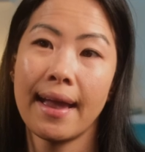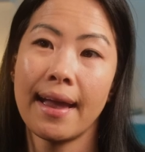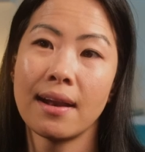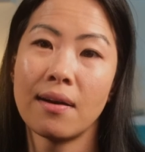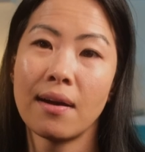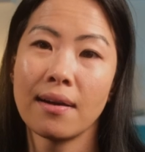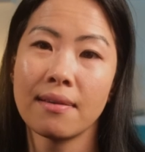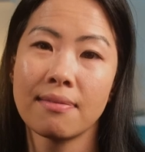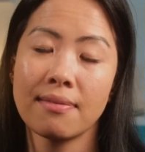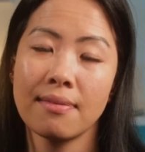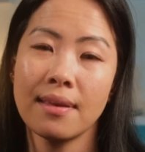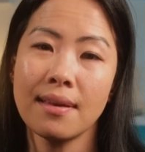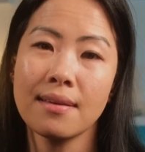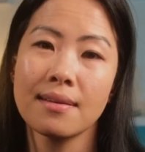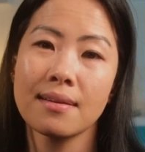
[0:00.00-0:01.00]
And I
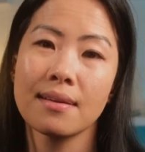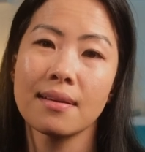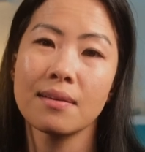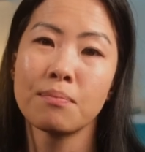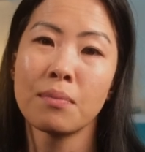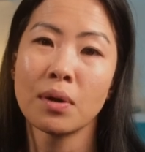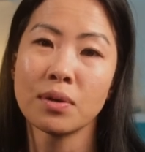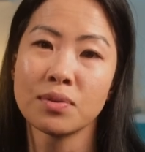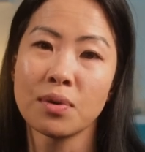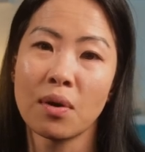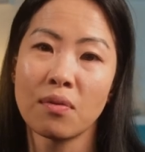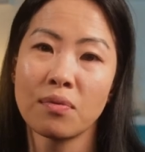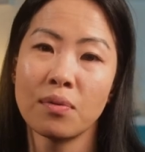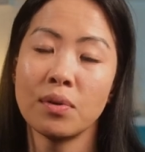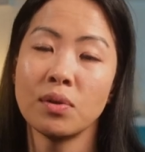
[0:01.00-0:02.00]
think most
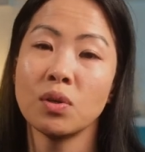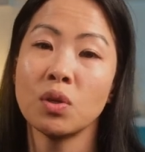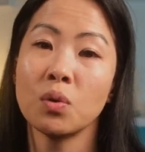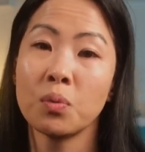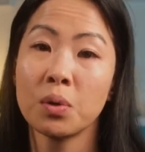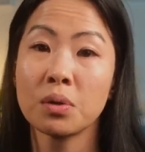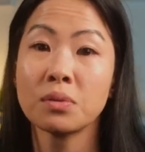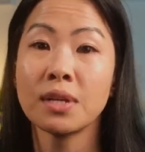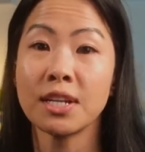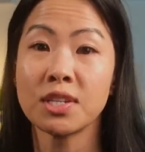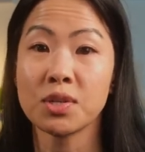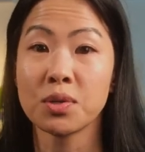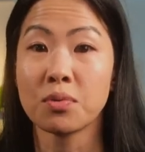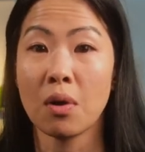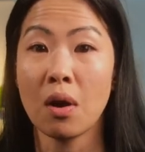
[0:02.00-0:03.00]
often you will
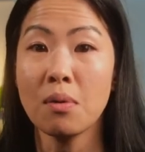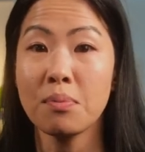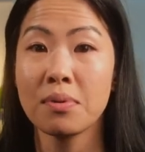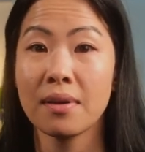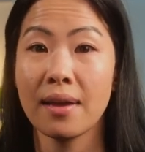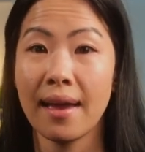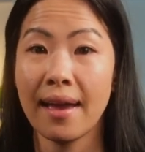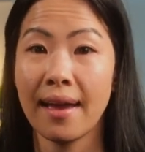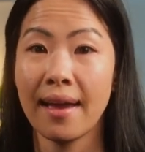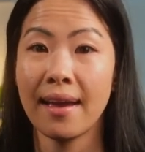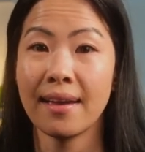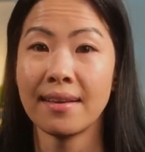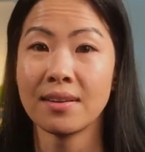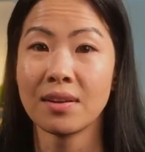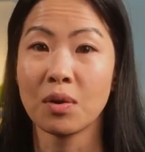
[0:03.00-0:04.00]
need to crop
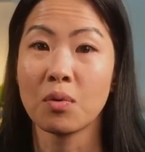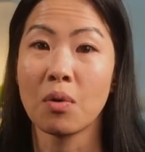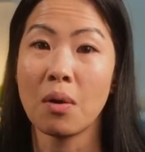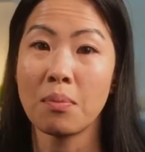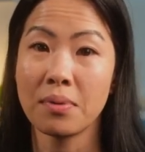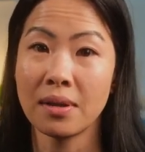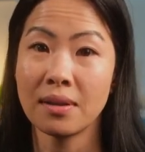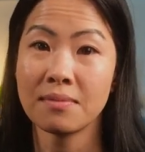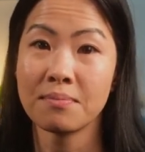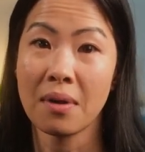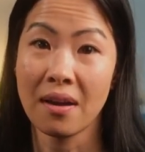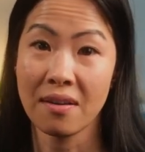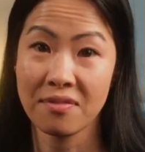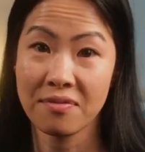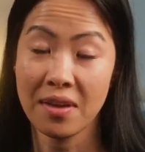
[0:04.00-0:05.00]
and crop in
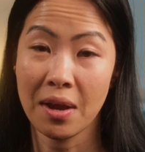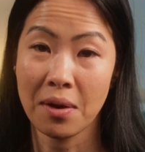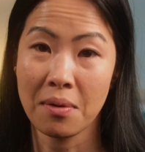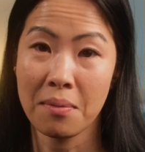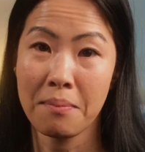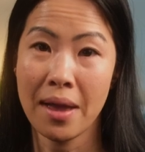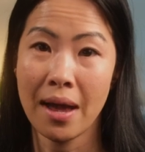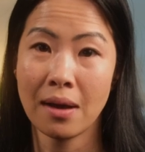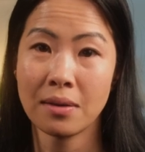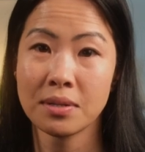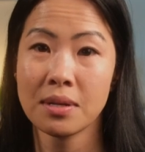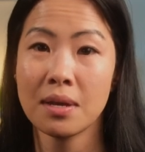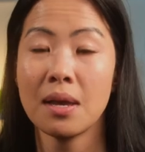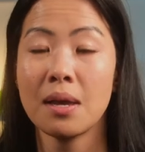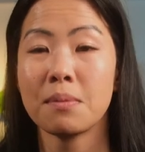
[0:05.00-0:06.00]
by a fair
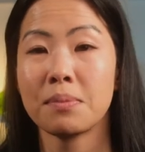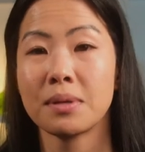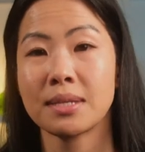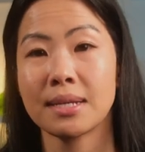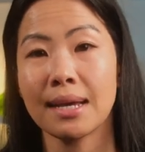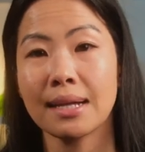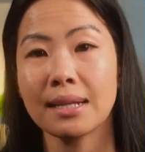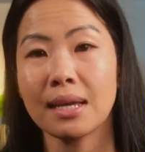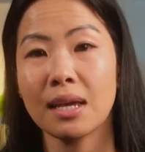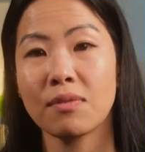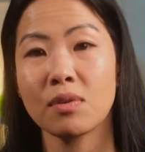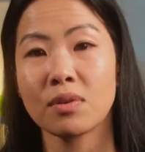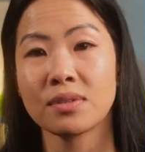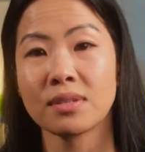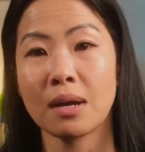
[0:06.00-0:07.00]
amount, particularly
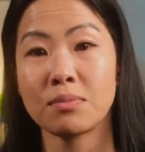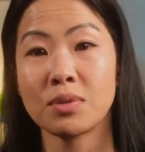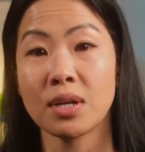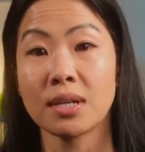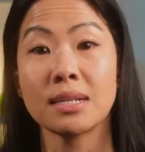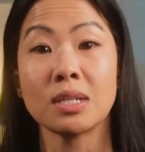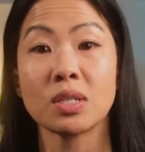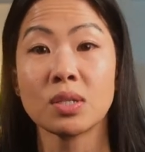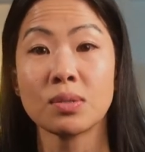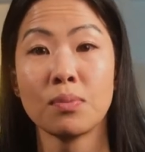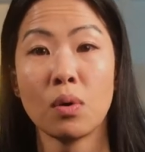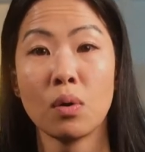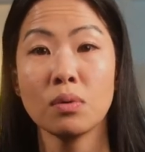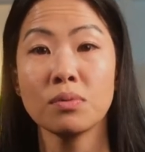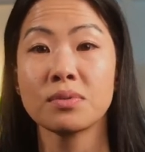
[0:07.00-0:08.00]
if your subject is
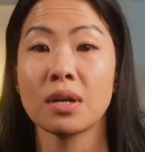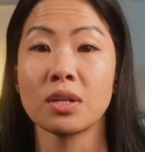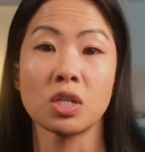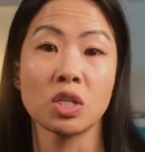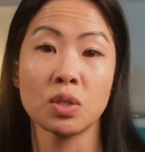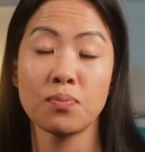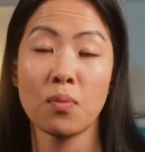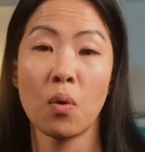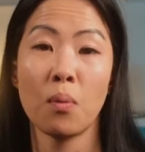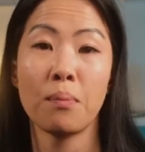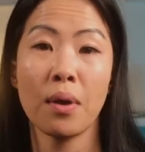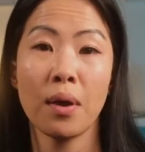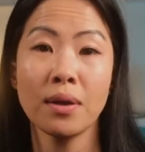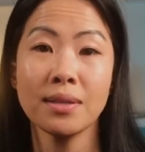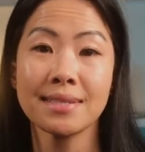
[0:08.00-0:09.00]
small, such as small
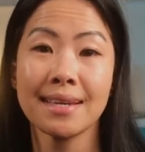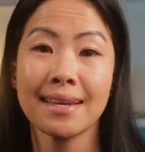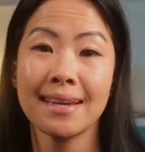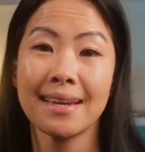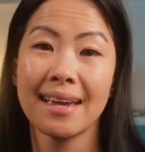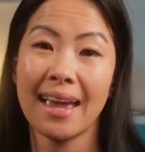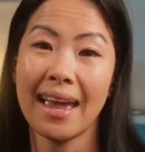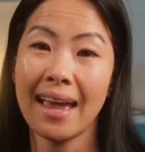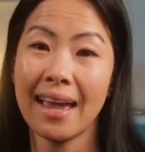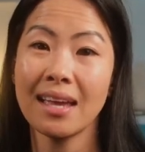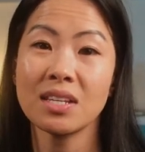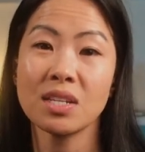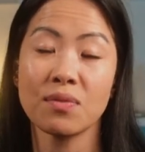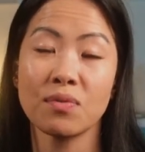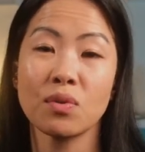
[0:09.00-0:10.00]
birds,
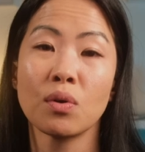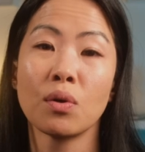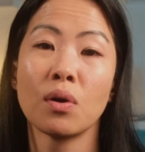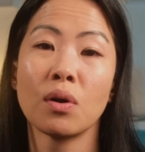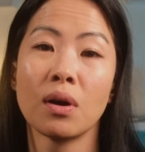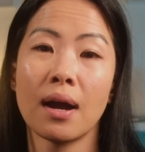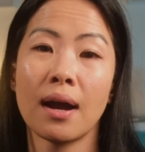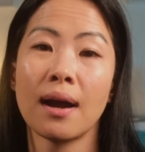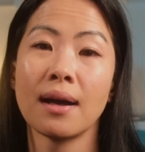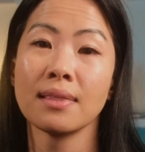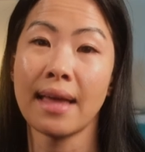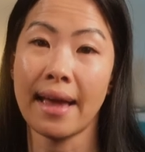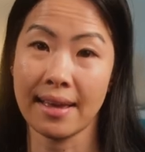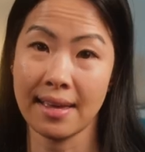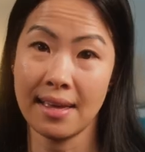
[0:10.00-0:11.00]
and if you're
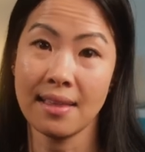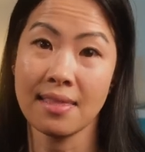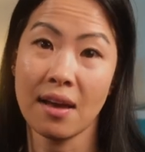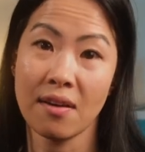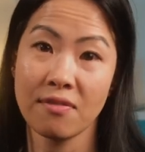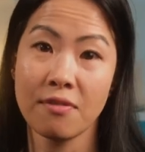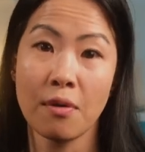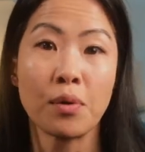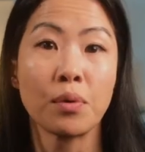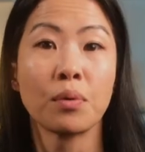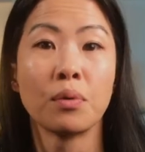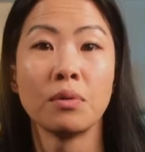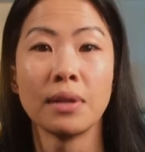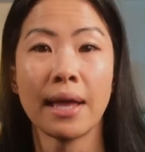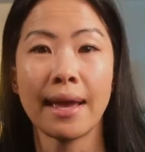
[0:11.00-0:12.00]
lacking that
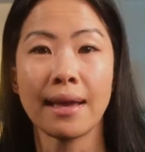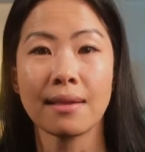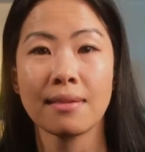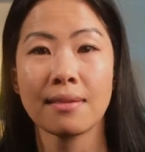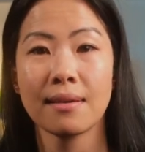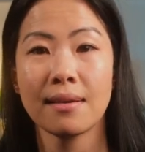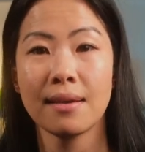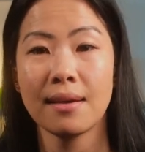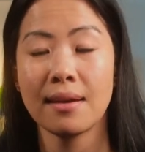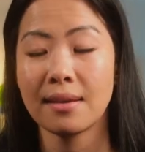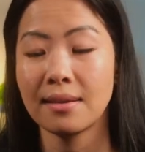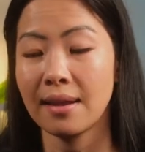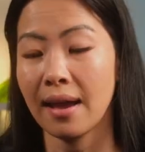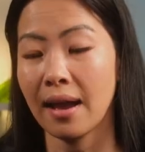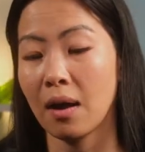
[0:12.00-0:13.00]
focal length.
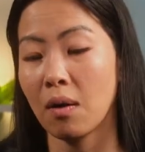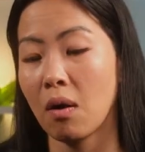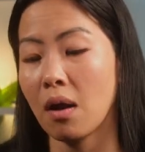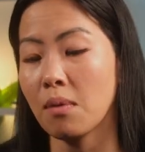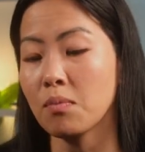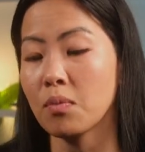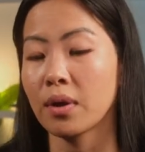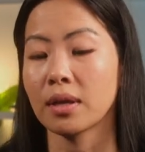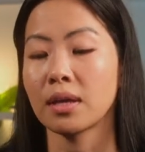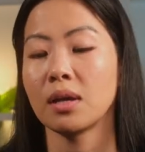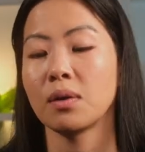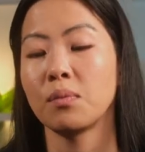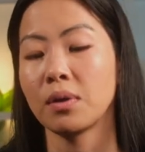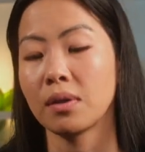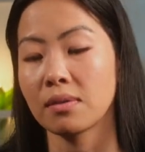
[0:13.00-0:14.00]
Now, I'm
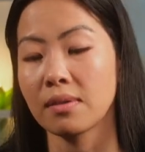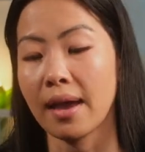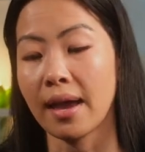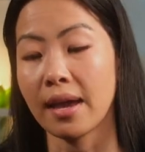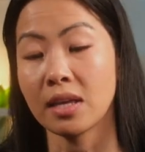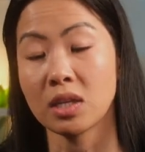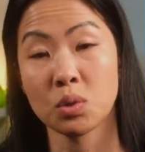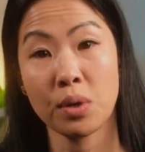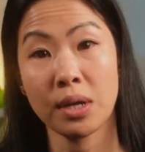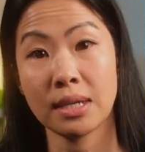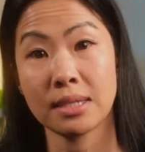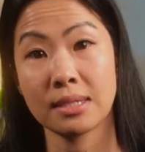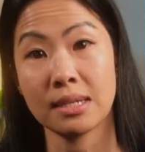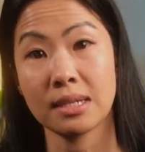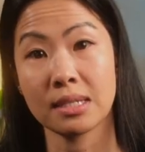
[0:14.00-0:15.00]
working with a
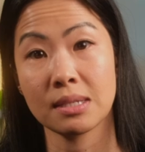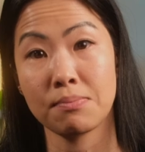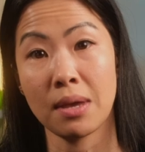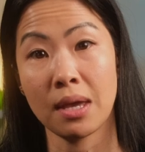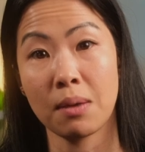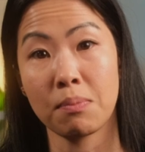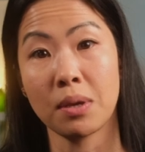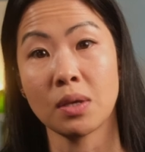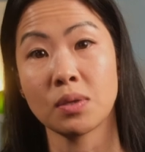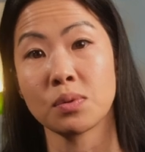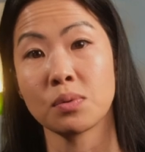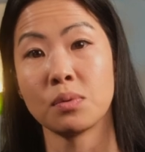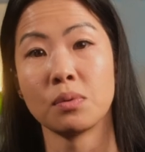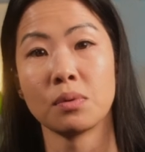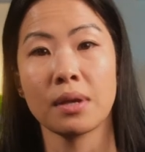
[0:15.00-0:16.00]
26
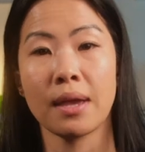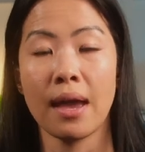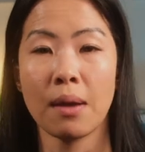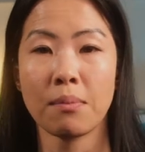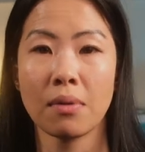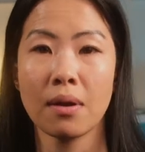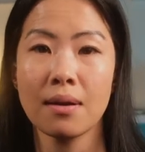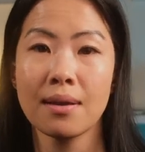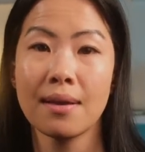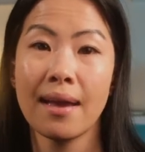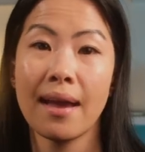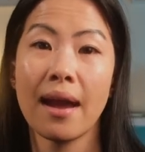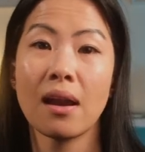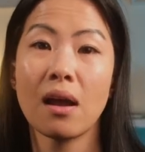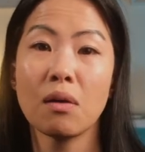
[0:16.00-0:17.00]
megapixel camera,
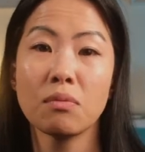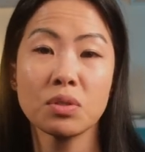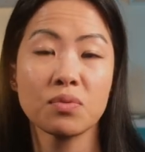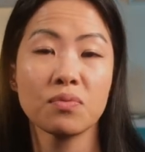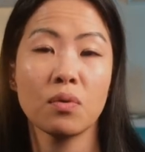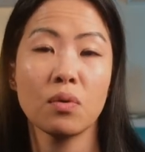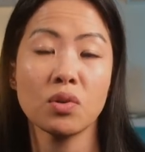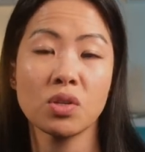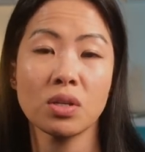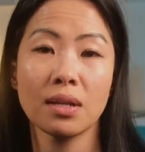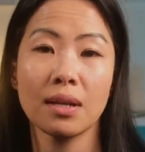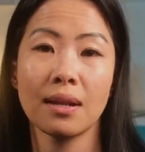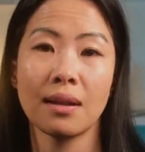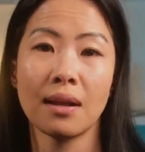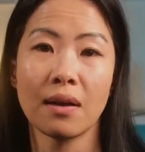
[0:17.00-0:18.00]
and I was
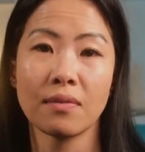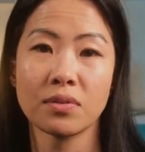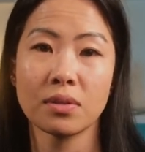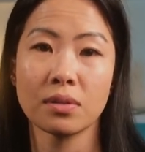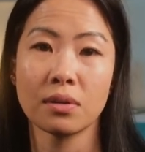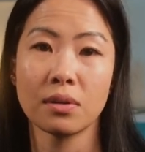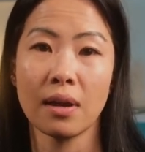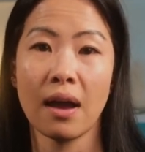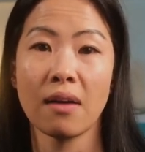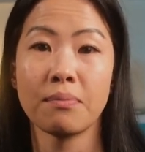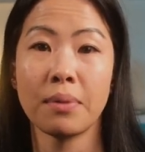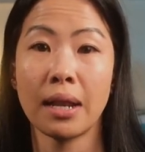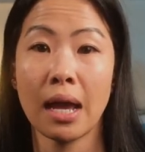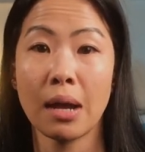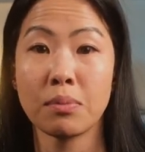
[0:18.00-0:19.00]
fortunate enough to have
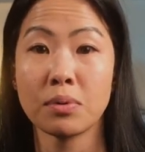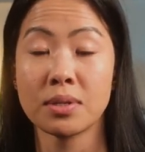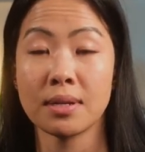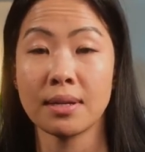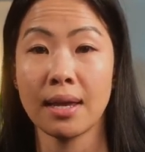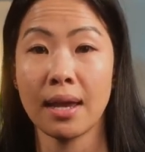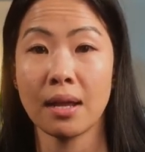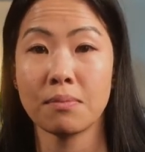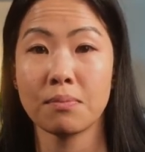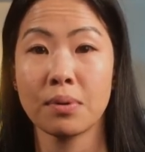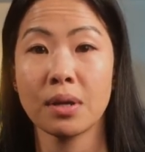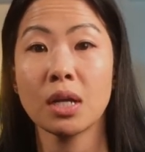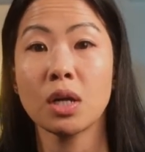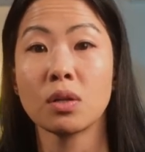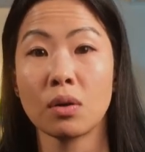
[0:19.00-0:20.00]
been able to get
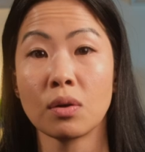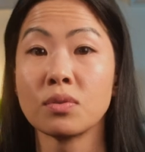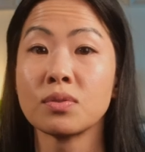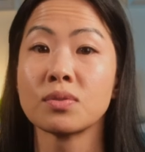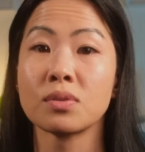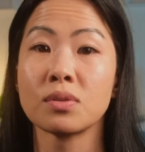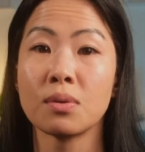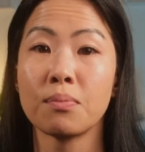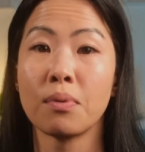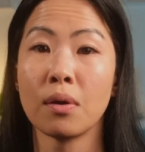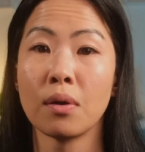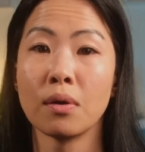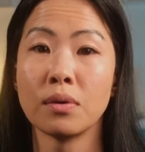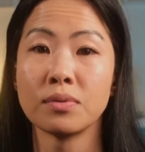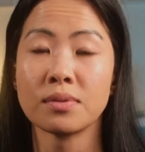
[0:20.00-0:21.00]
pretty close to the
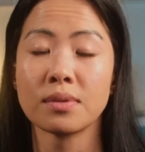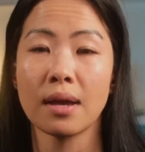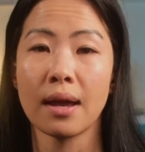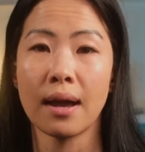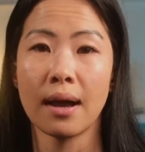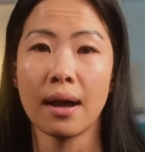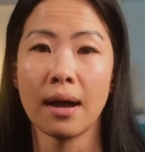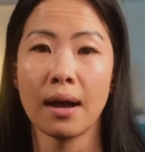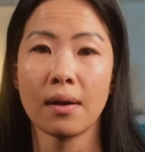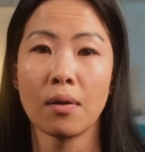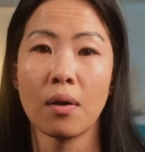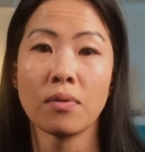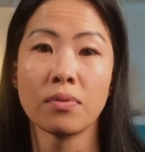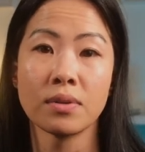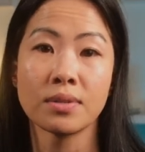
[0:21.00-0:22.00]
birds
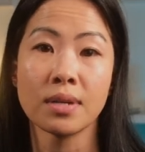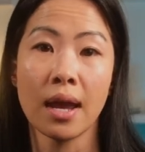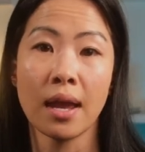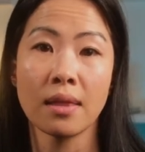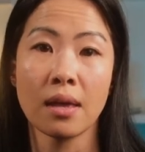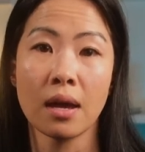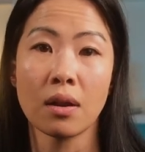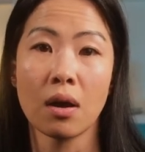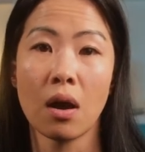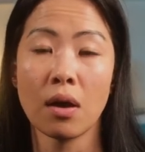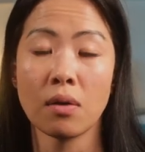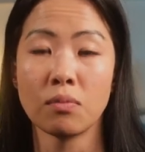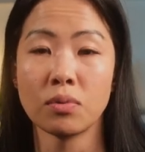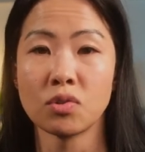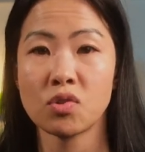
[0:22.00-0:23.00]
on the day that
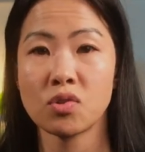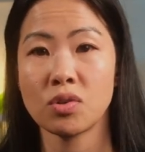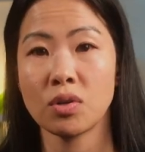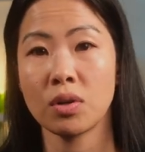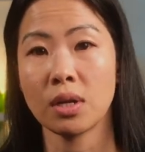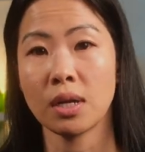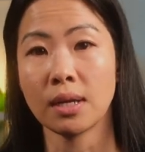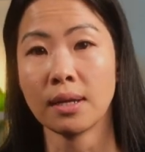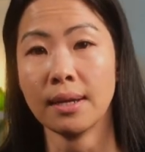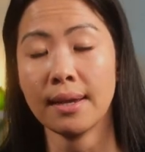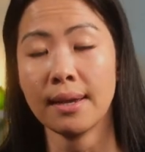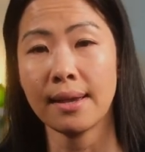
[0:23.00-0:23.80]
I was shooting.